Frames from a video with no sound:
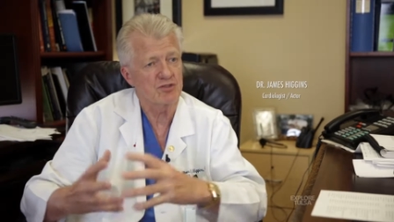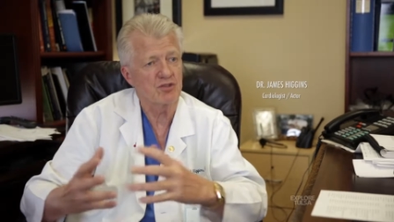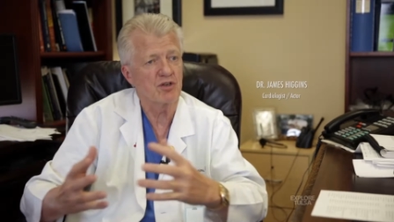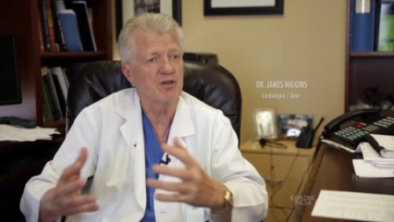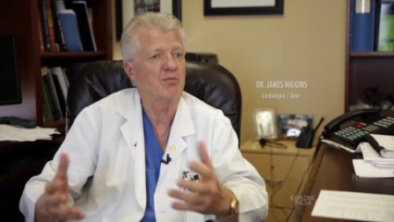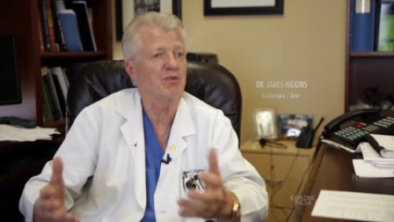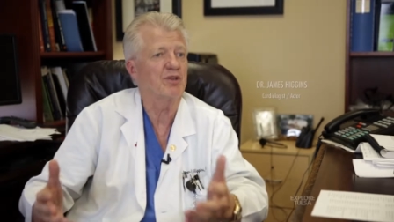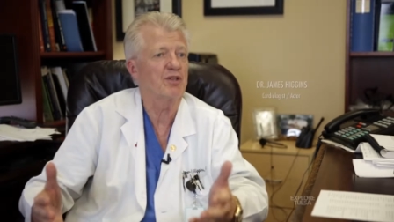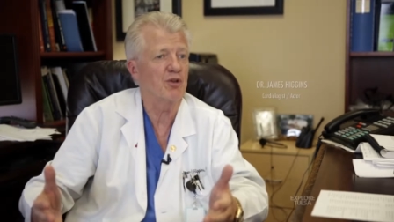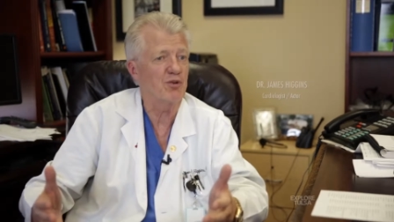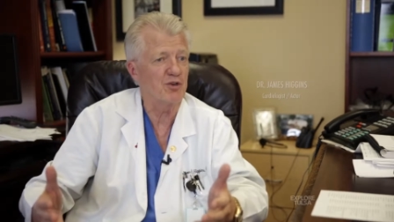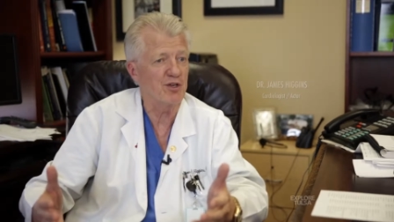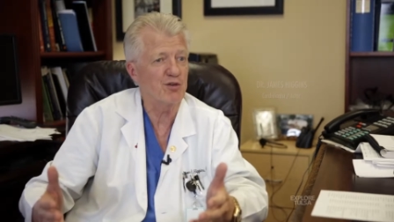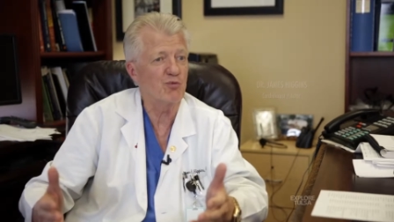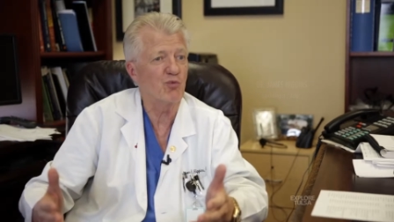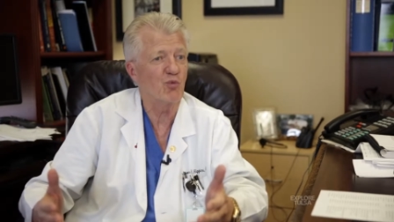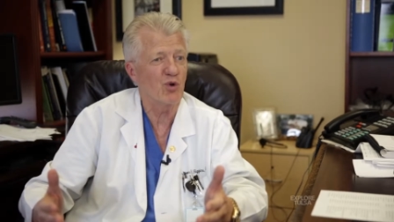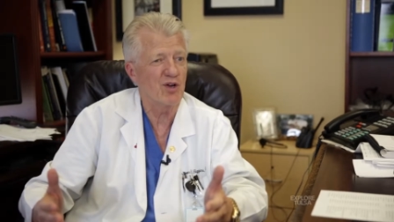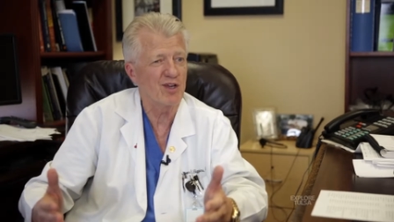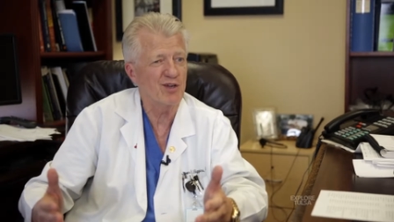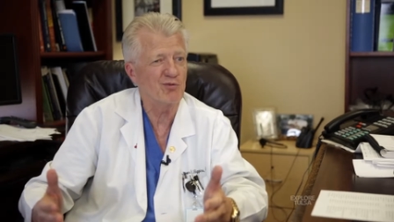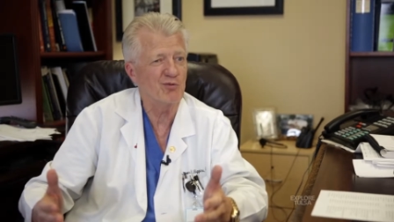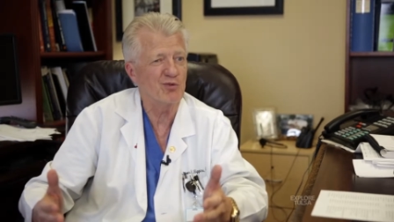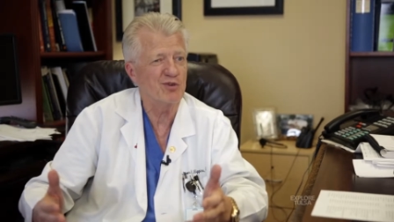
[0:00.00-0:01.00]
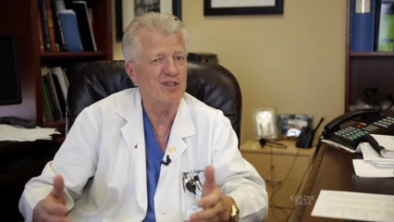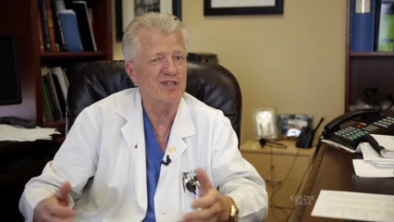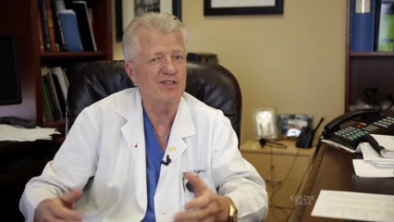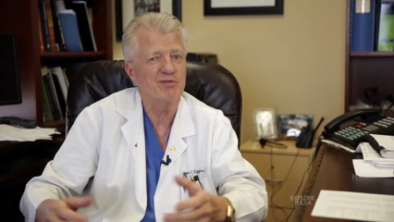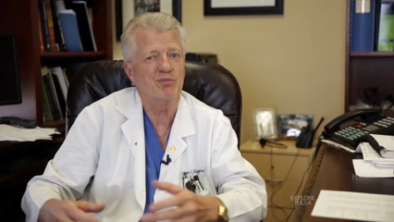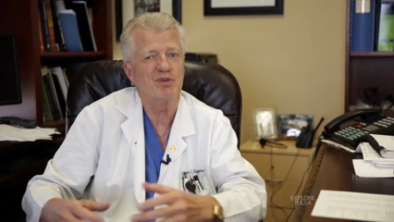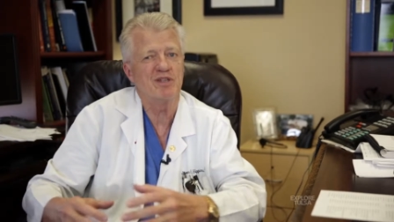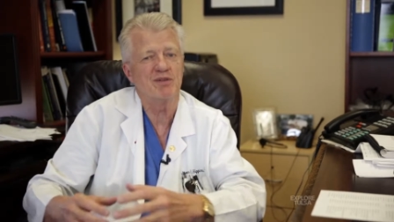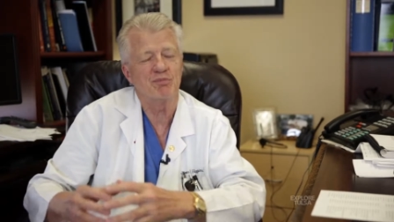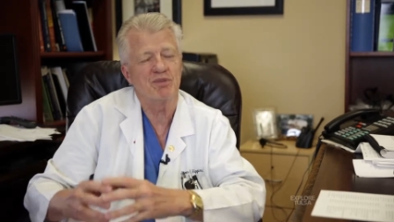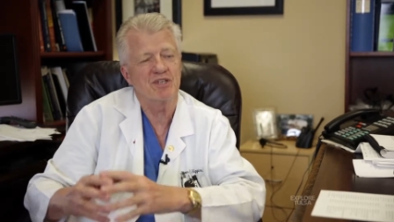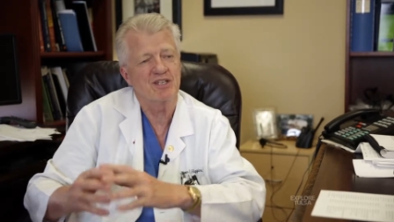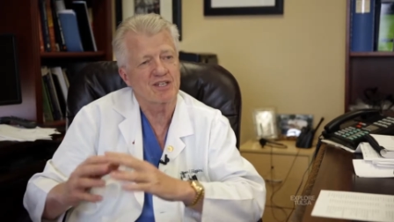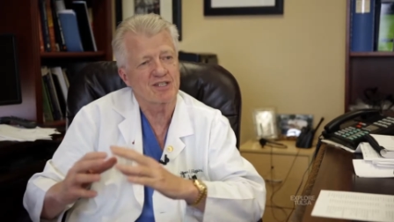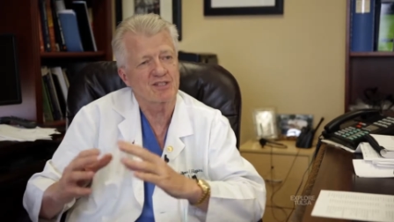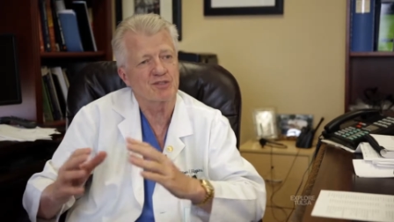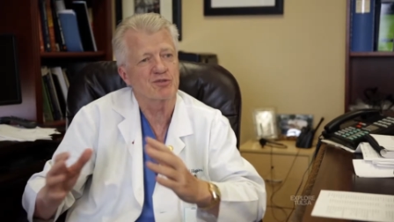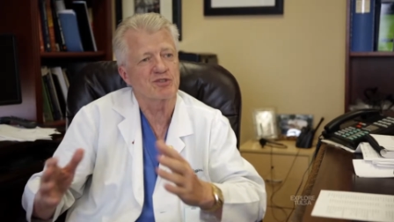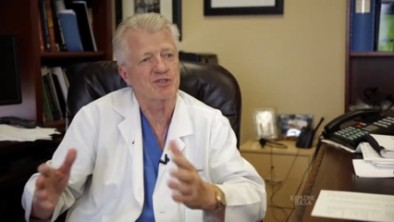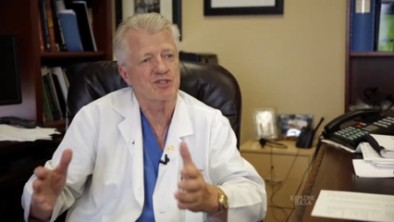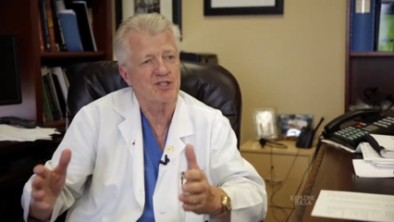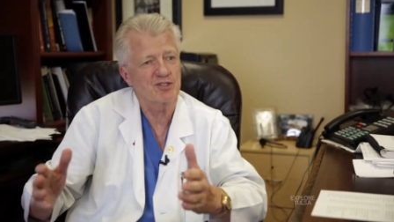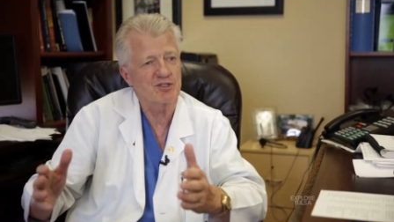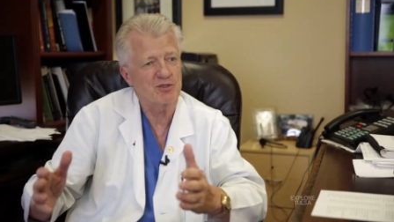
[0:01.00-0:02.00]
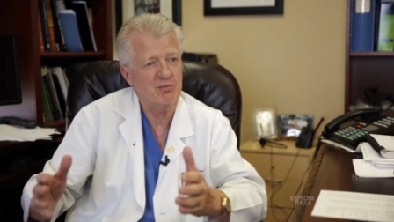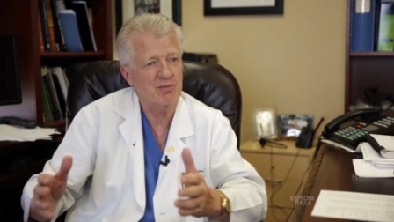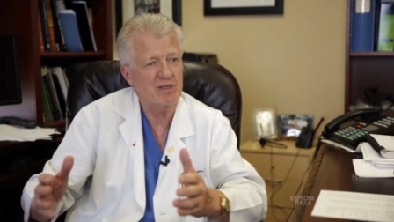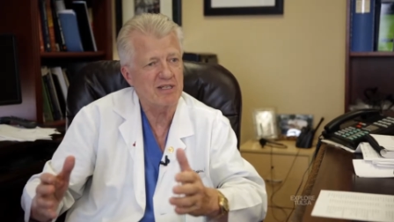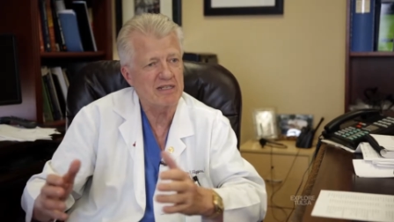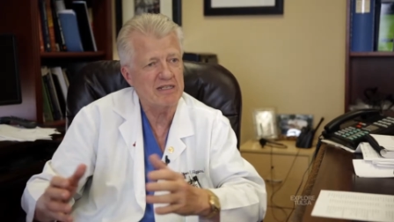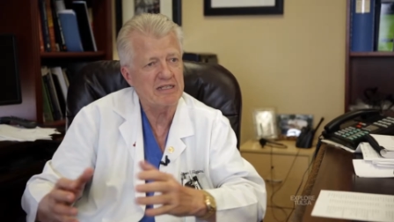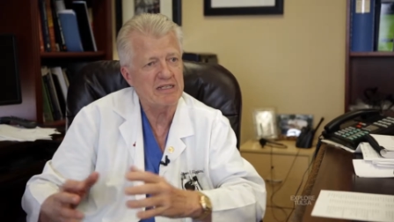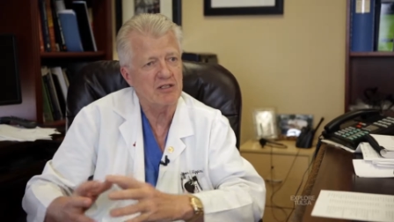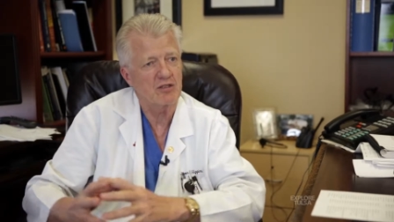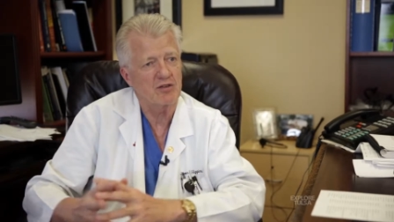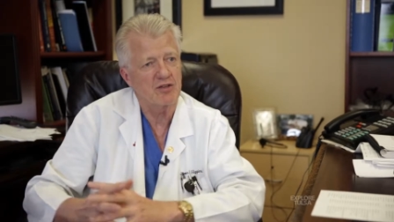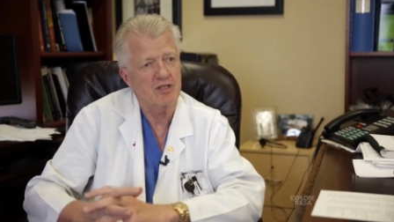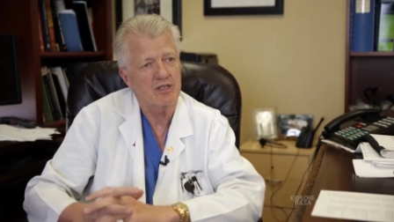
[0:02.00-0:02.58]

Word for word: Normally only one would, but because it was such a big deal